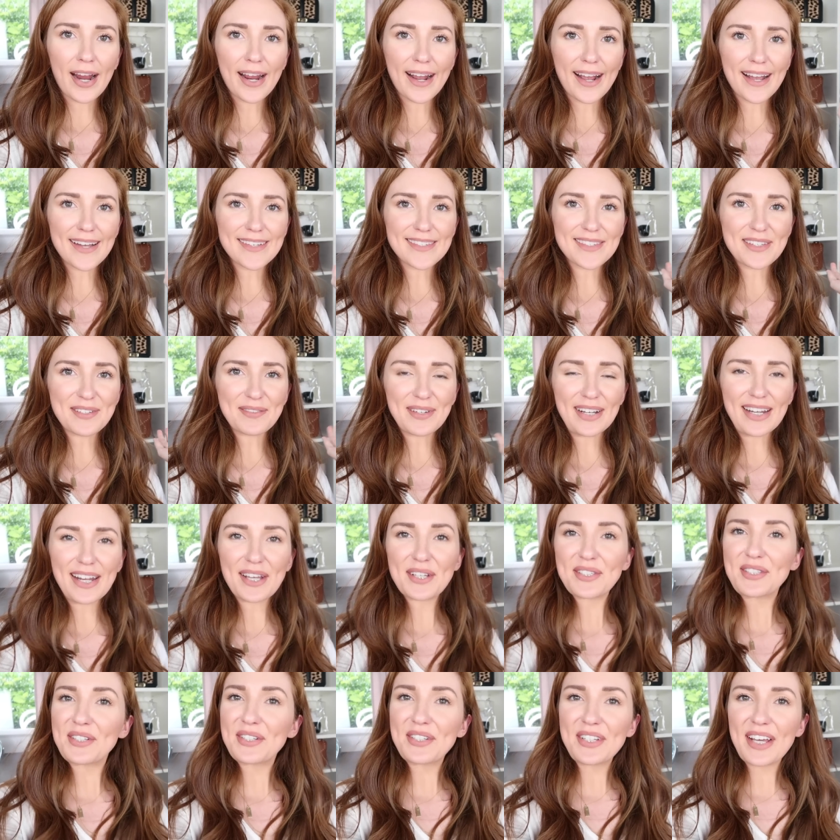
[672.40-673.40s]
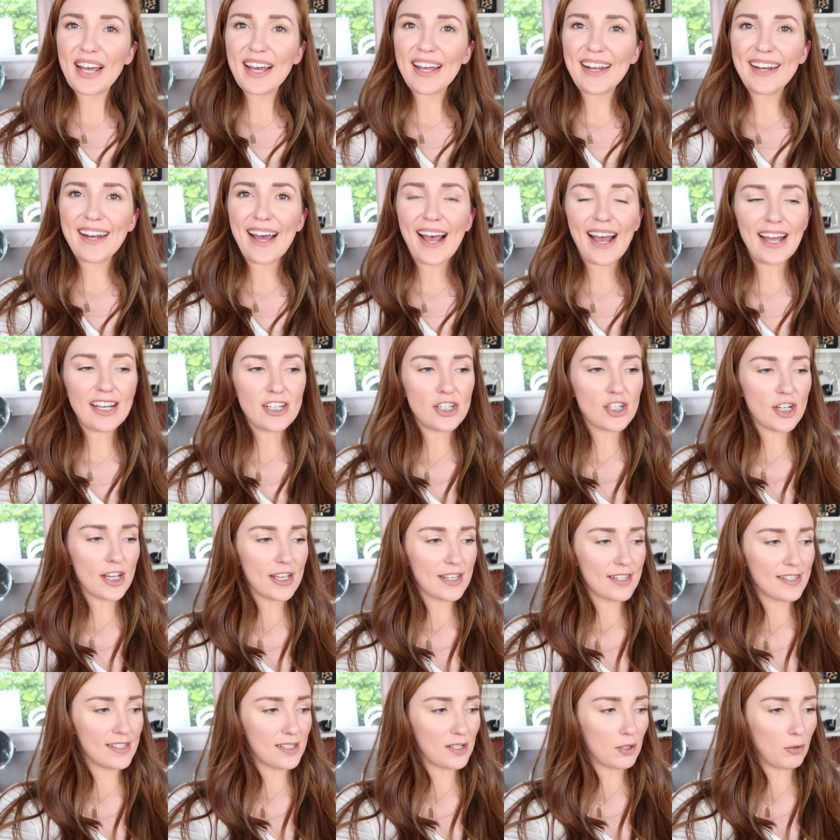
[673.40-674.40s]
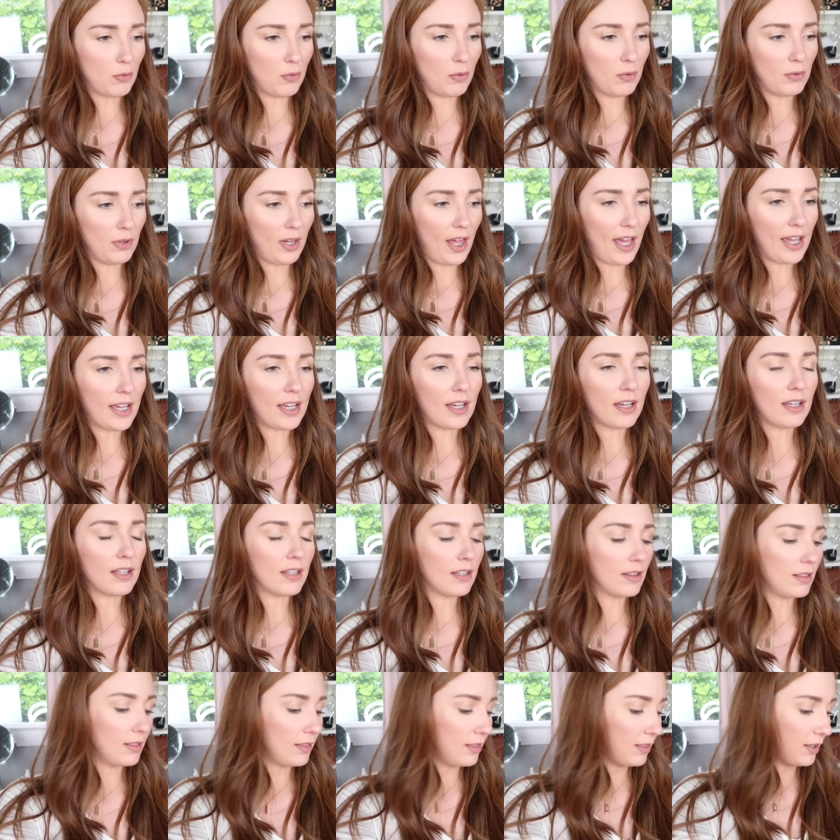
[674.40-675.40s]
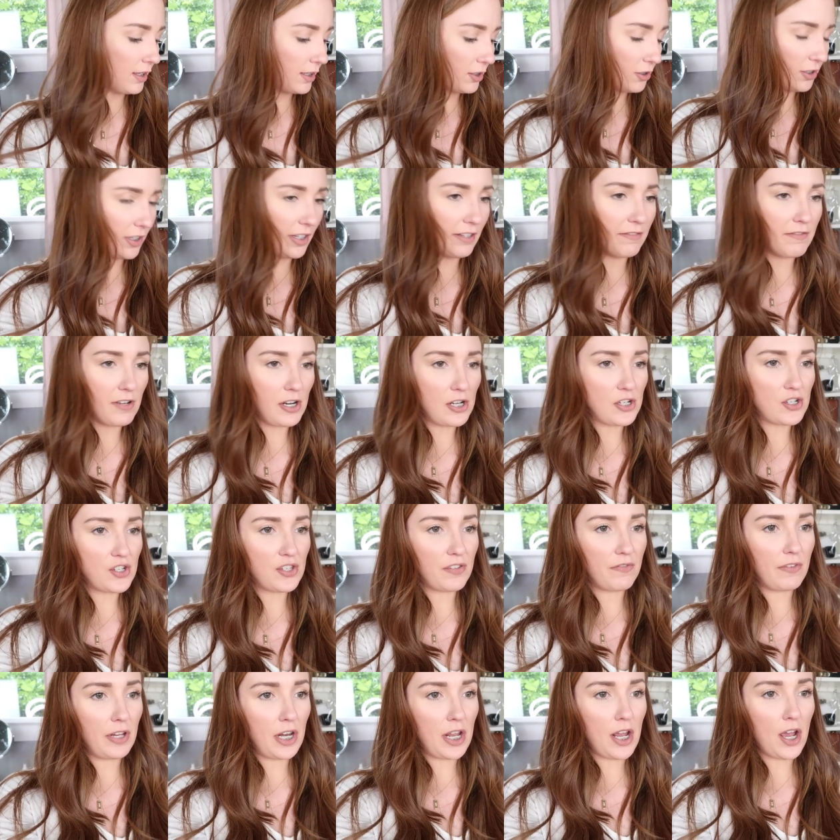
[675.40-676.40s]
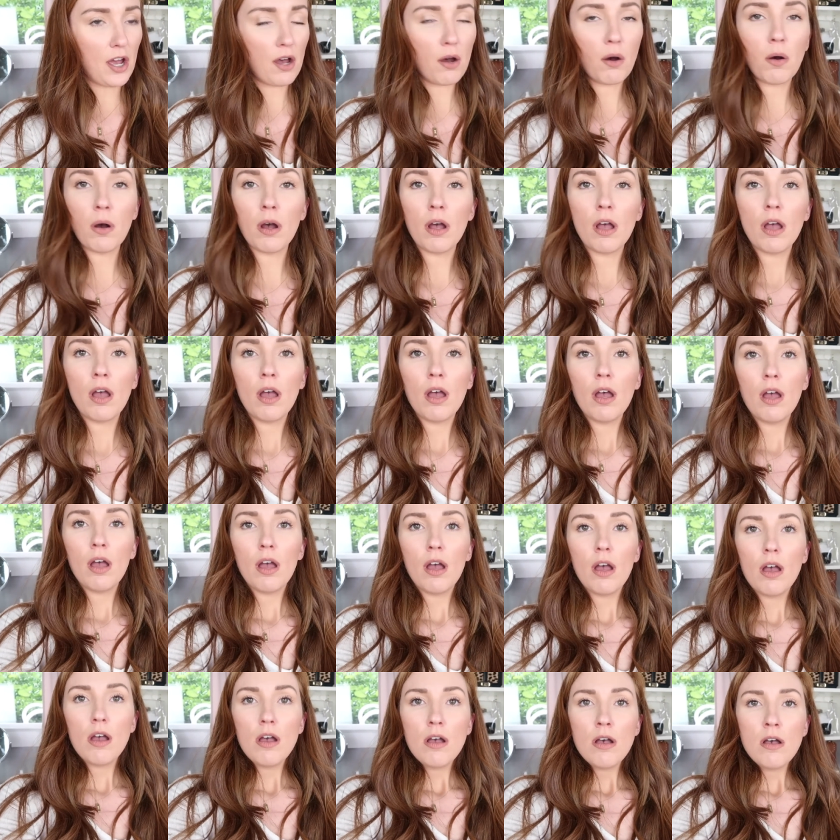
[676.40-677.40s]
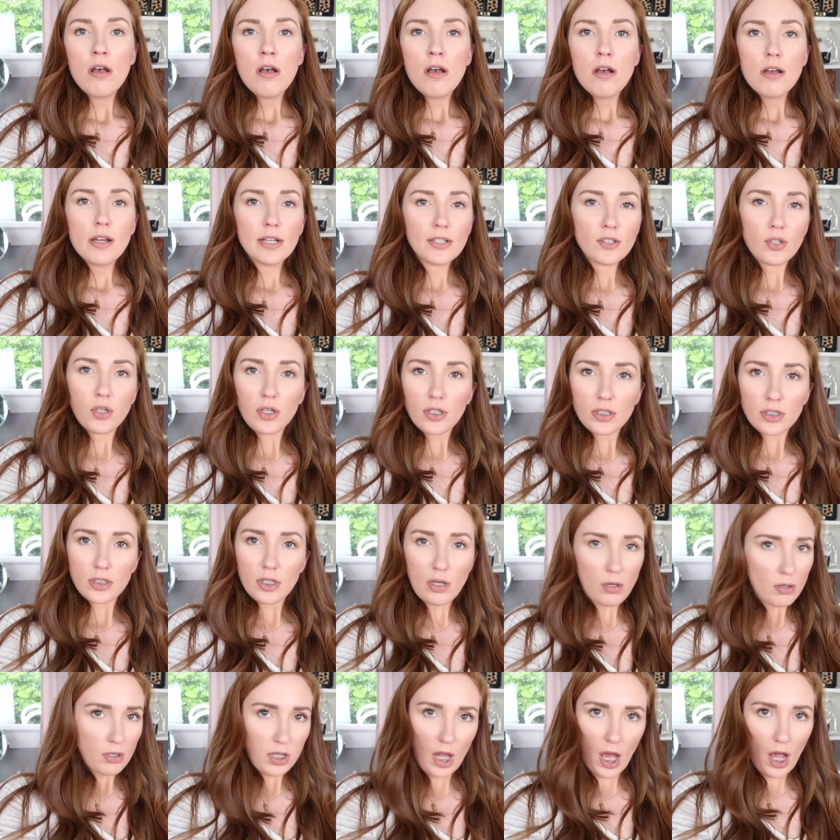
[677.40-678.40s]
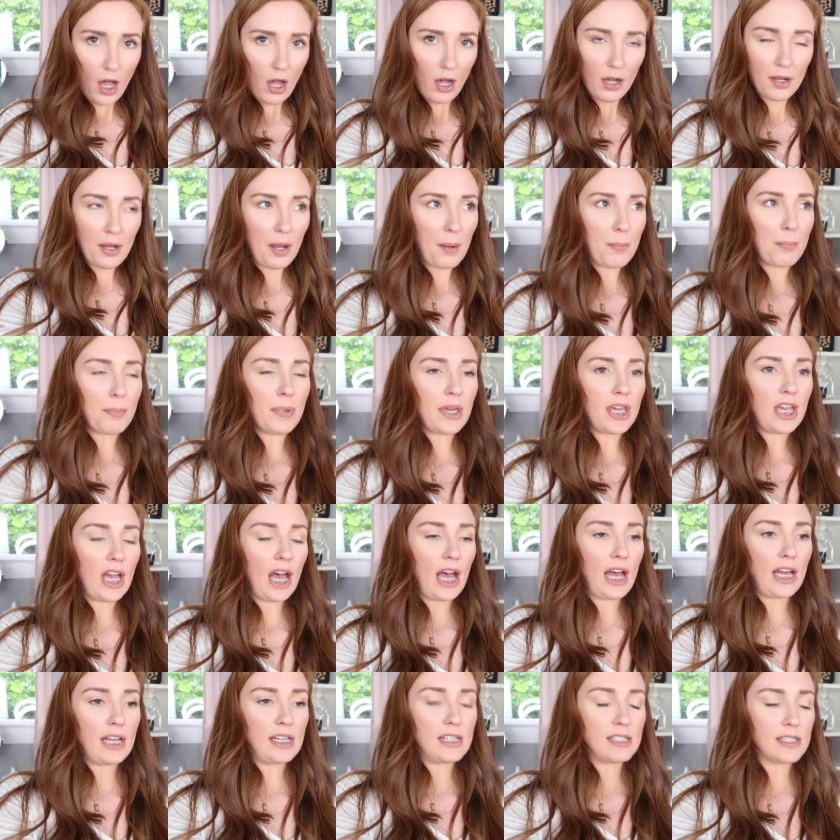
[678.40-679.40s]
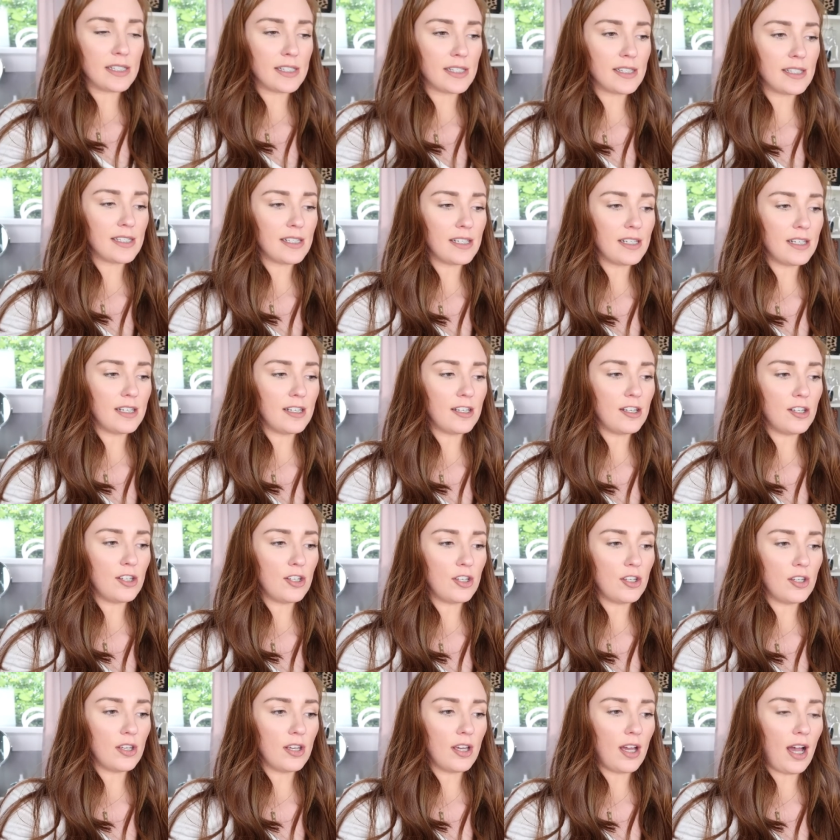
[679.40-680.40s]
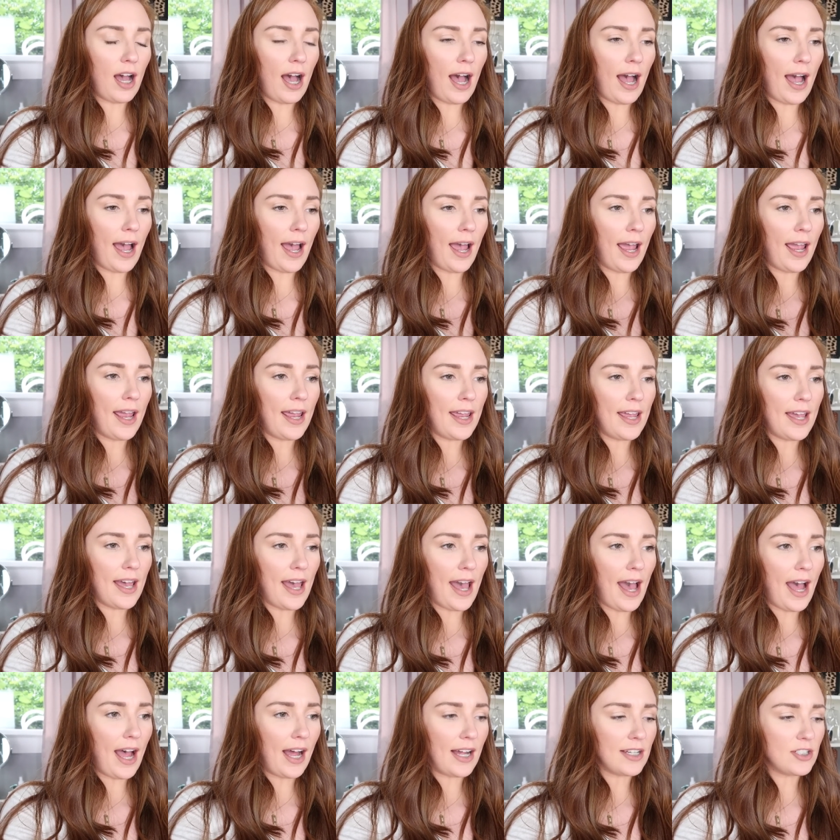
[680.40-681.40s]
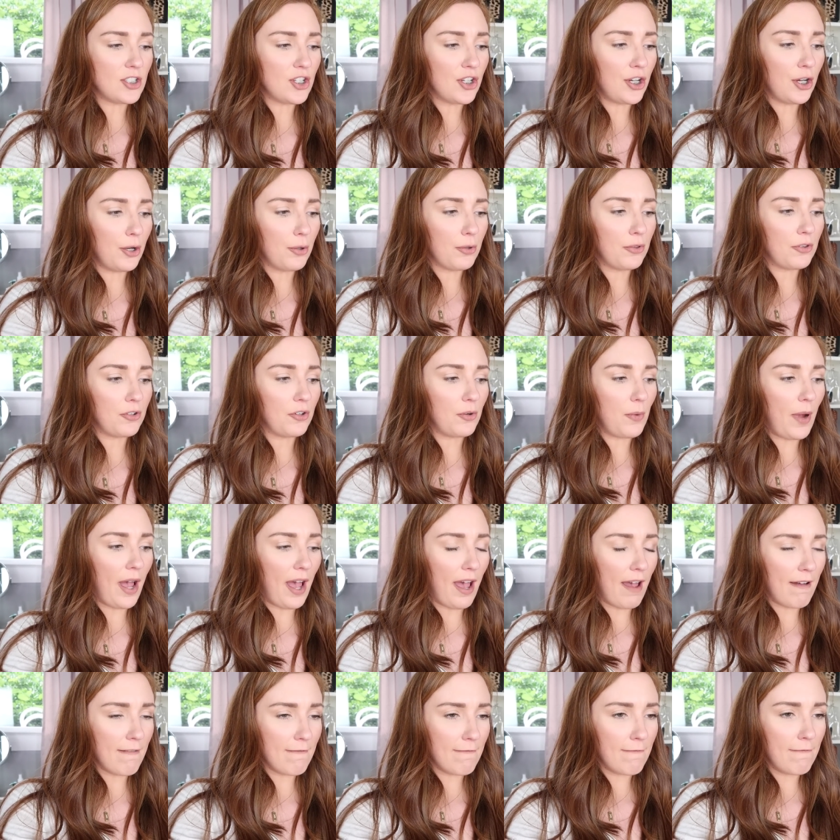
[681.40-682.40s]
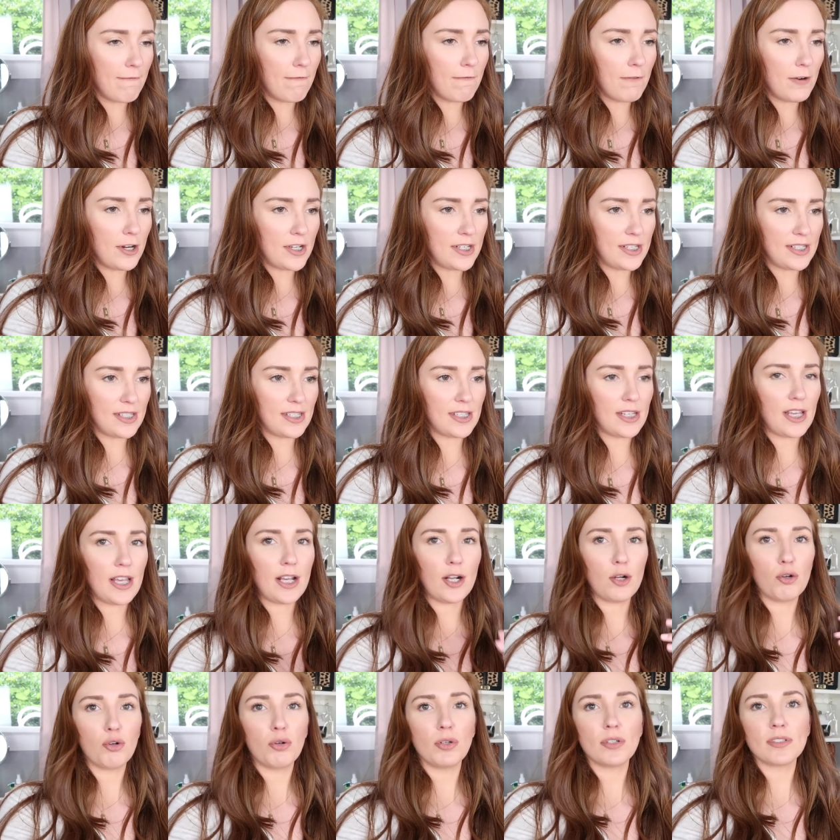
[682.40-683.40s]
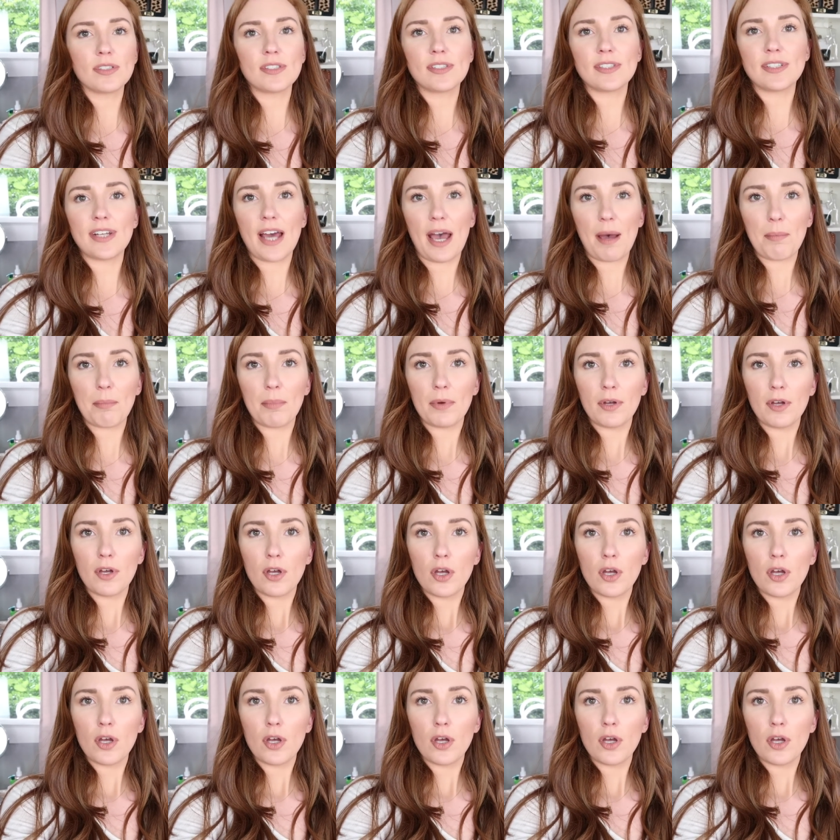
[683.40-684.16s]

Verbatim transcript: All right guys, so my nails are done. I just like literally finished the video. It took so long because I had to go through every single step